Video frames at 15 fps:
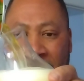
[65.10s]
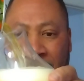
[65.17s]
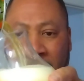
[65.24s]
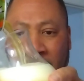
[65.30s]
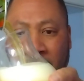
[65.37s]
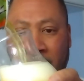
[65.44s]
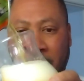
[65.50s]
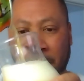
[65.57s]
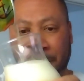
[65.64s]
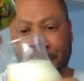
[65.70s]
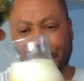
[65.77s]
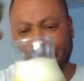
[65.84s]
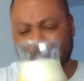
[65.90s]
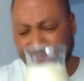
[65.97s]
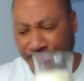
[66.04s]
Advocate
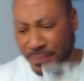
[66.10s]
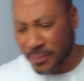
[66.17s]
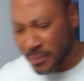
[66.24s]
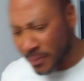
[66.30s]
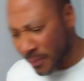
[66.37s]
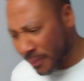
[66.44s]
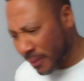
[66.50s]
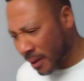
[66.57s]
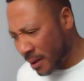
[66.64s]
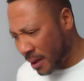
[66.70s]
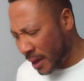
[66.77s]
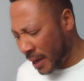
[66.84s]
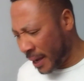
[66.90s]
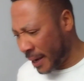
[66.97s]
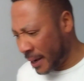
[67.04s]

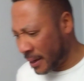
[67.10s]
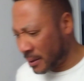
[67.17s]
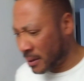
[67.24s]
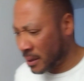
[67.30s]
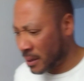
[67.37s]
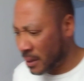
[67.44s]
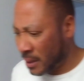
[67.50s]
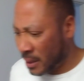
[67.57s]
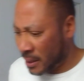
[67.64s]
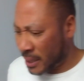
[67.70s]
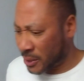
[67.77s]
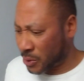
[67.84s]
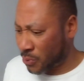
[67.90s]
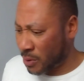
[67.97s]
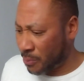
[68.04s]
and
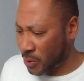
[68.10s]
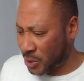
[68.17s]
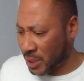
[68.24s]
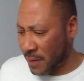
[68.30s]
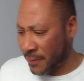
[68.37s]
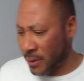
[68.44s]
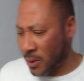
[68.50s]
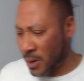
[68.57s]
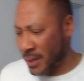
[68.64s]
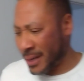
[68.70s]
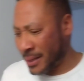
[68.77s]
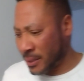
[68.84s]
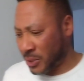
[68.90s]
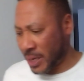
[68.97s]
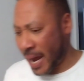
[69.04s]
gets a 3.7 on
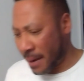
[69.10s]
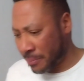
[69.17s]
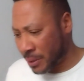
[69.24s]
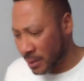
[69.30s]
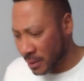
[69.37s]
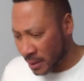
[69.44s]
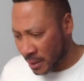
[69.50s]
Untappd.